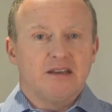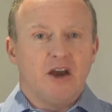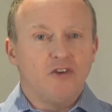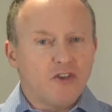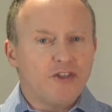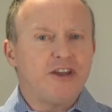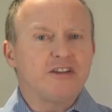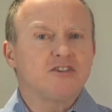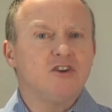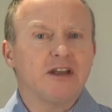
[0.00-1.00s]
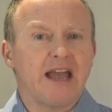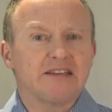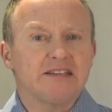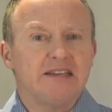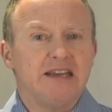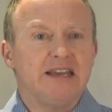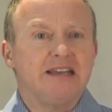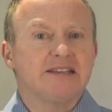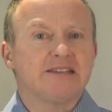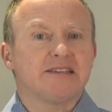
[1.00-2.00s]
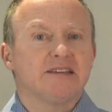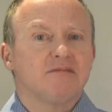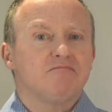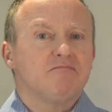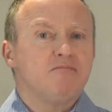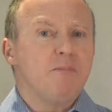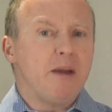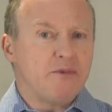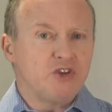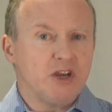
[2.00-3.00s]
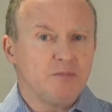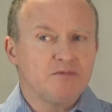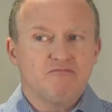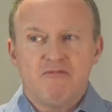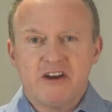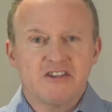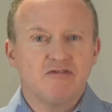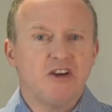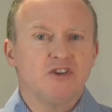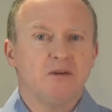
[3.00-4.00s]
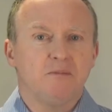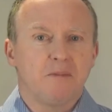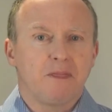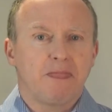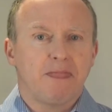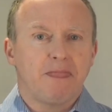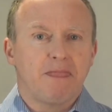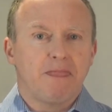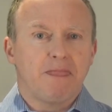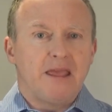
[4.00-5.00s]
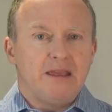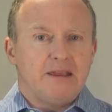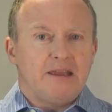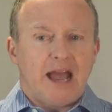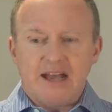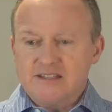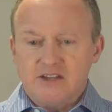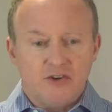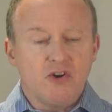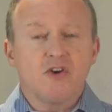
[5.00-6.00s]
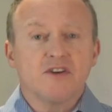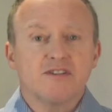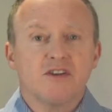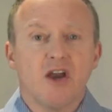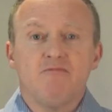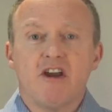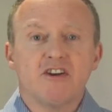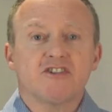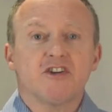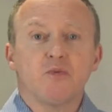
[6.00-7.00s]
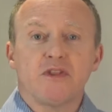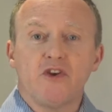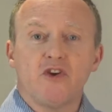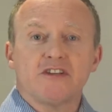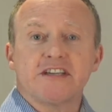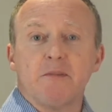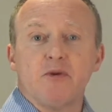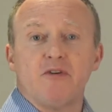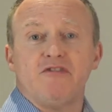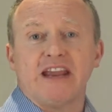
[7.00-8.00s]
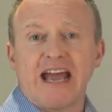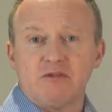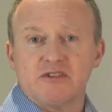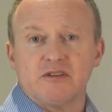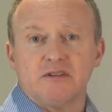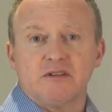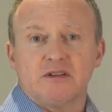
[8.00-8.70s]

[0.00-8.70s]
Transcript: Another thing to look at is membership, registration. As a nurse, I'm registered with the Nursing and Midwifery Council,